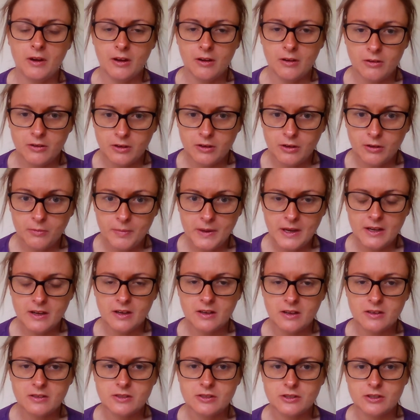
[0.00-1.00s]
You're being
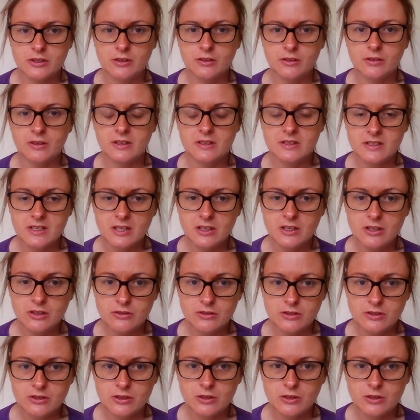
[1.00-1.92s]
asked to continue to do